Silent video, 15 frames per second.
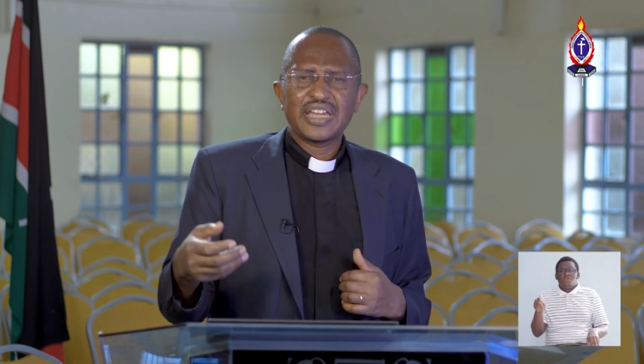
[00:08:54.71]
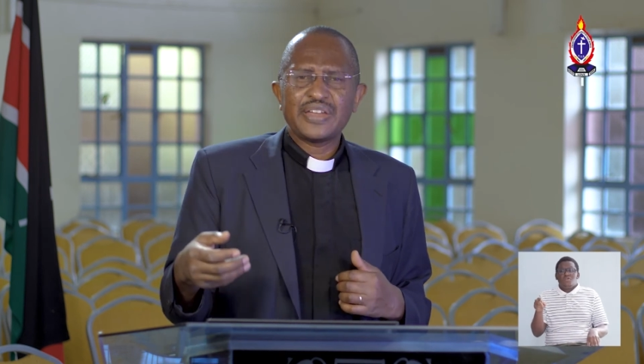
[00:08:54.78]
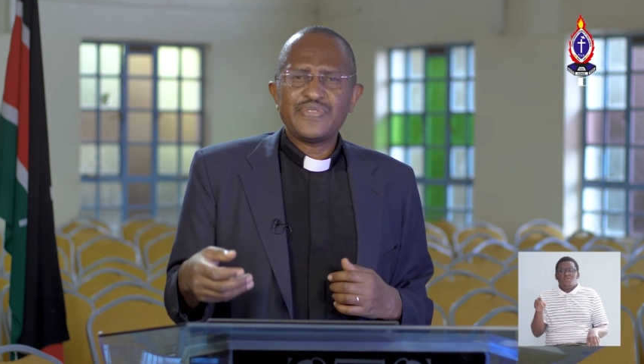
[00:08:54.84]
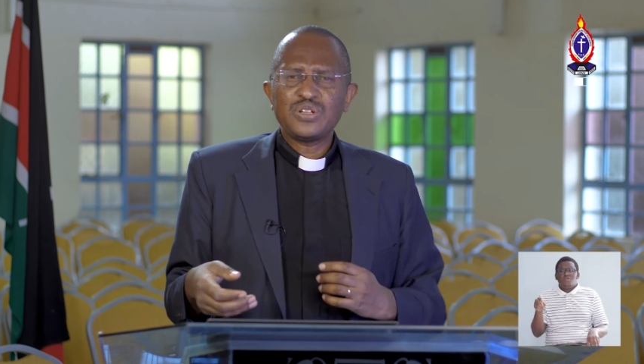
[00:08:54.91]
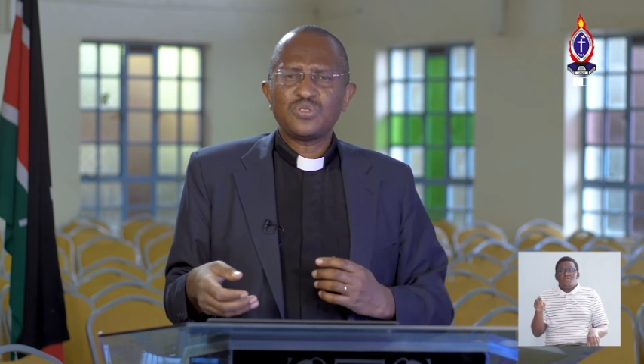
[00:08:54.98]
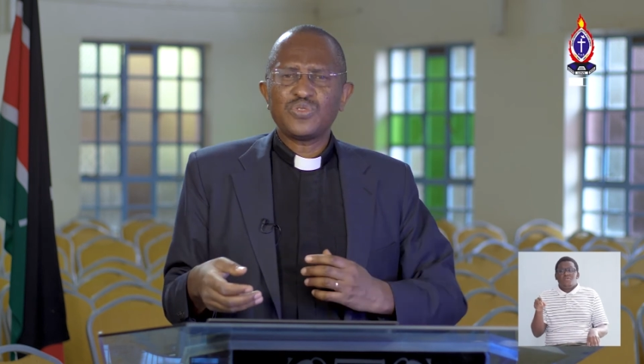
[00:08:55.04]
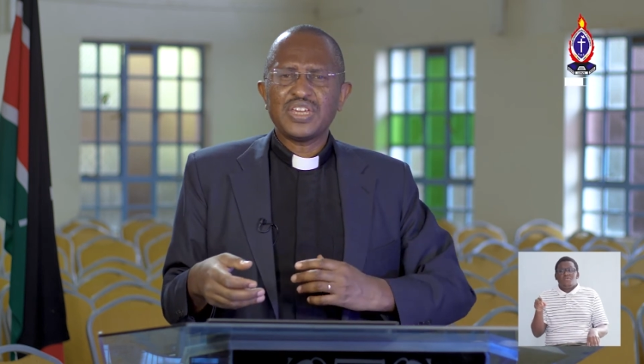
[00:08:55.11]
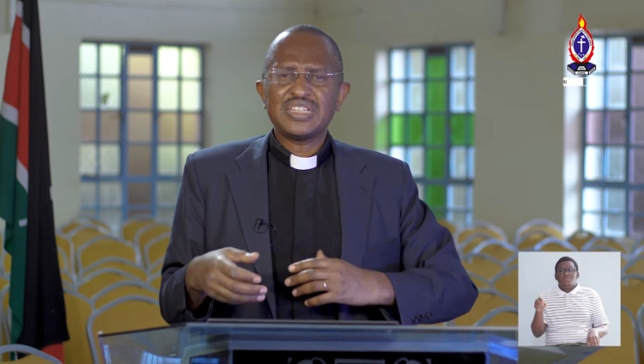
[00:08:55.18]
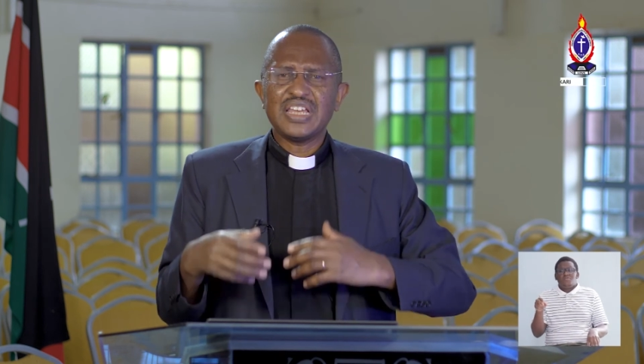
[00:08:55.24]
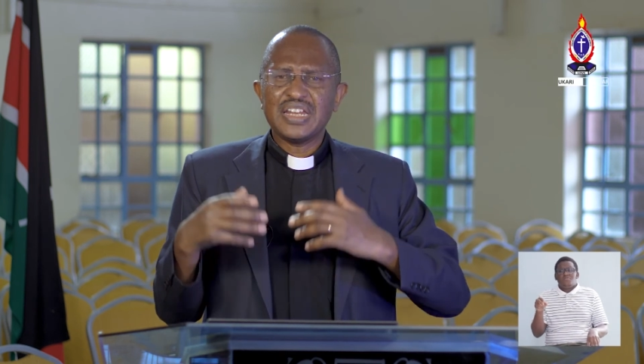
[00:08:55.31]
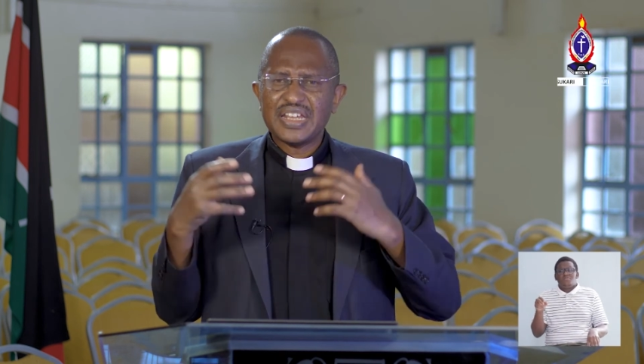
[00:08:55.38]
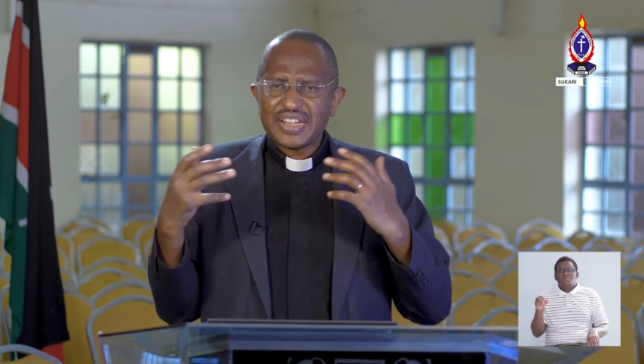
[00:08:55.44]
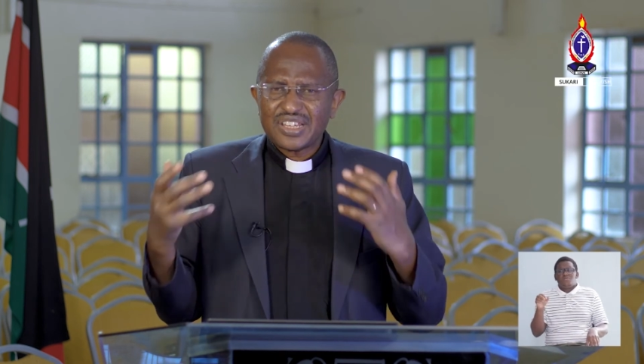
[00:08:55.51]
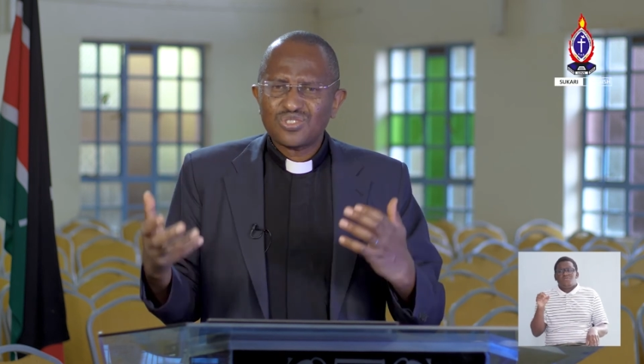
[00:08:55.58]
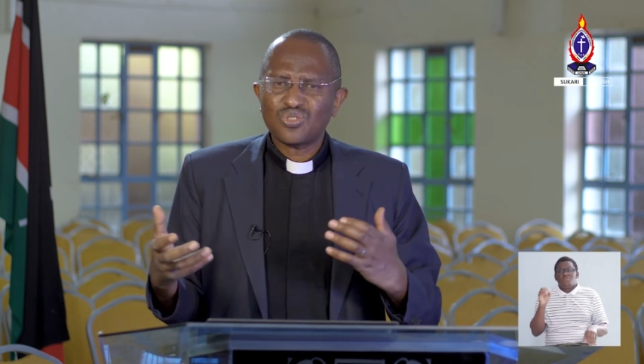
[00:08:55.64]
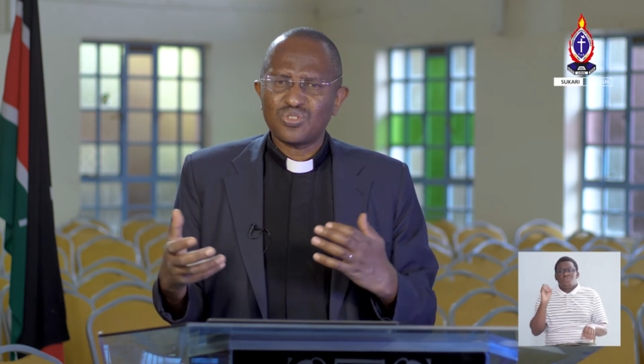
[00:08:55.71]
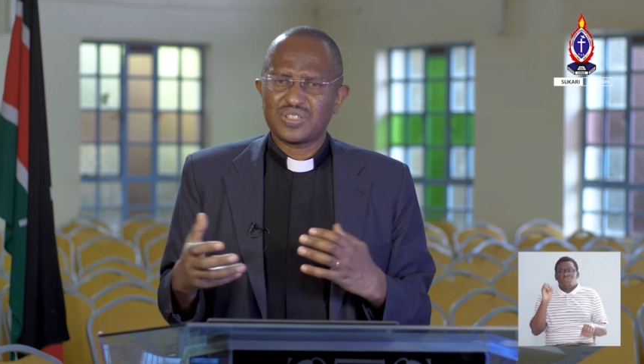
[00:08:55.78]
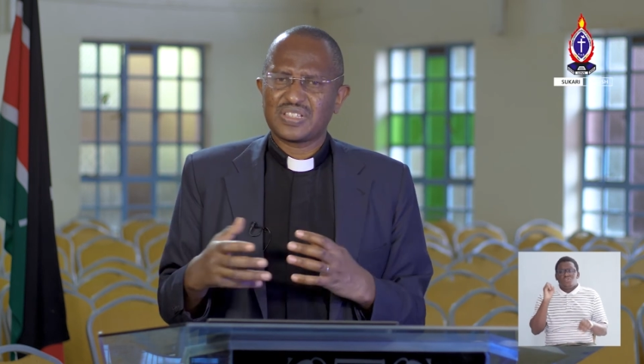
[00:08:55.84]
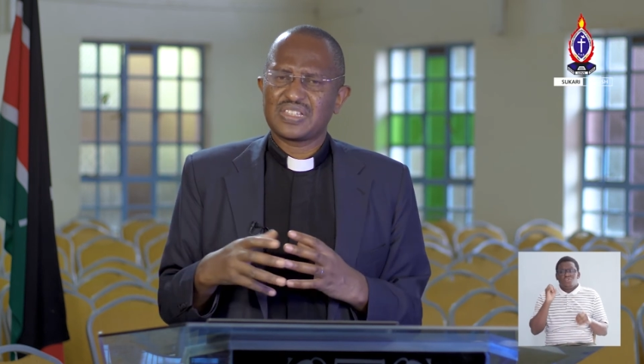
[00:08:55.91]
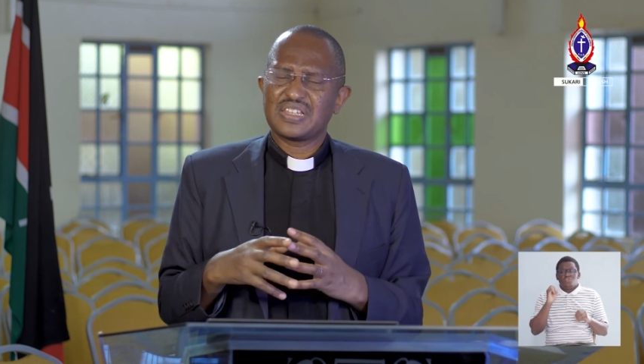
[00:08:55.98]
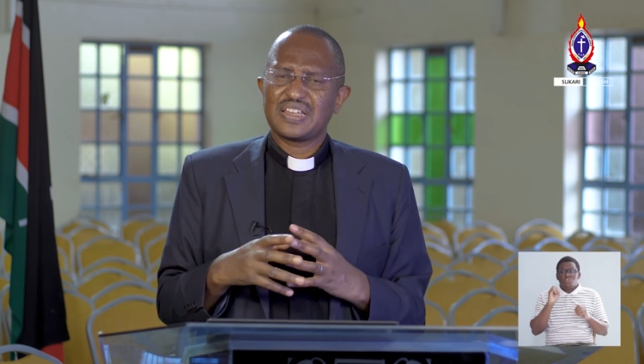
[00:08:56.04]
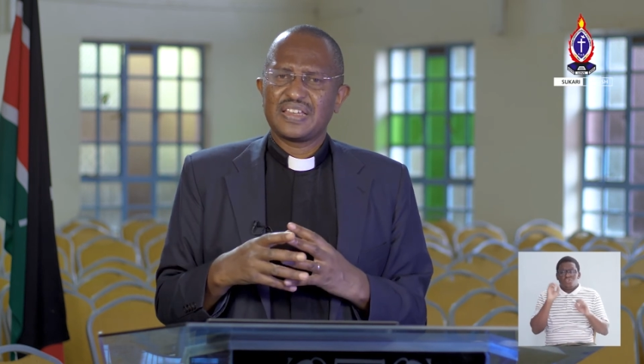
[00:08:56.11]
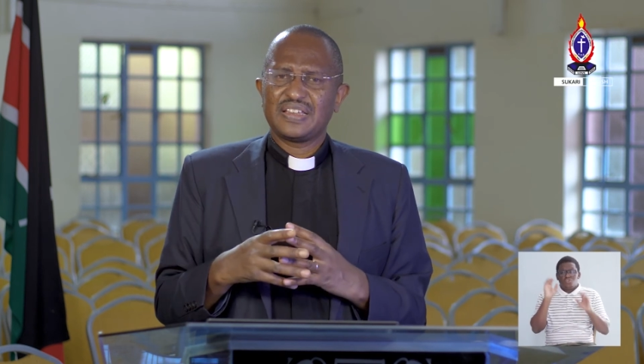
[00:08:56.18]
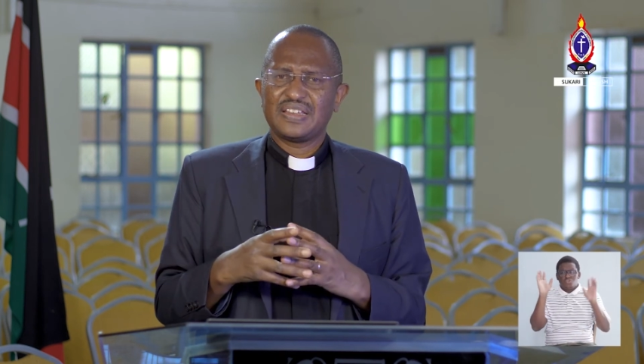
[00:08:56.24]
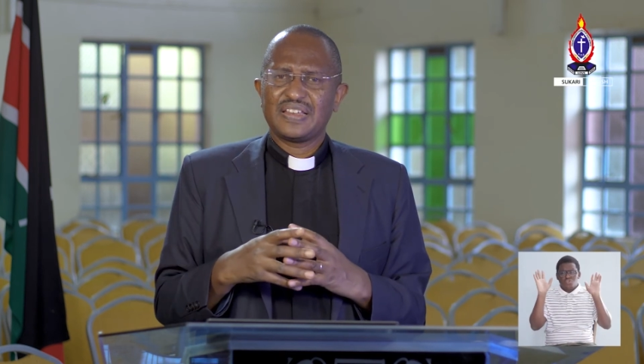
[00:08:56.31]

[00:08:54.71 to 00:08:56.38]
even to the generations